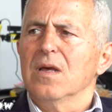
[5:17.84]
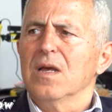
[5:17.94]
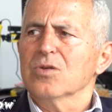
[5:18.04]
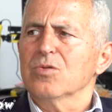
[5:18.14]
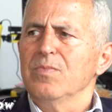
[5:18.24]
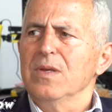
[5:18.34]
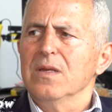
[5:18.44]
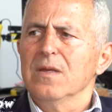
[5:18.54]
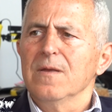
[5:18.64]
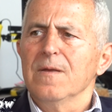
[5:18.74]
has to
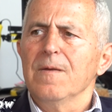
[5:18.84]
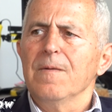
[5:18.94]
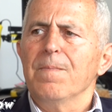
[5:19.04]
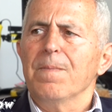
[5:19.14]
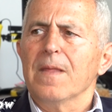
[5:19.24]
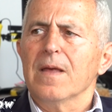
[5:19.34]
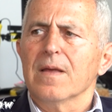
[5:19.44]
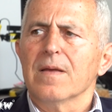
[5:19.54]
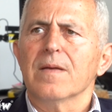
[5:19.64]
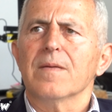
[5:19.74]
be
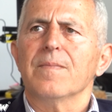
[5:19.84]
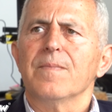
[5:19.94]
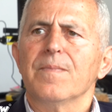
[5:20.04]
uh,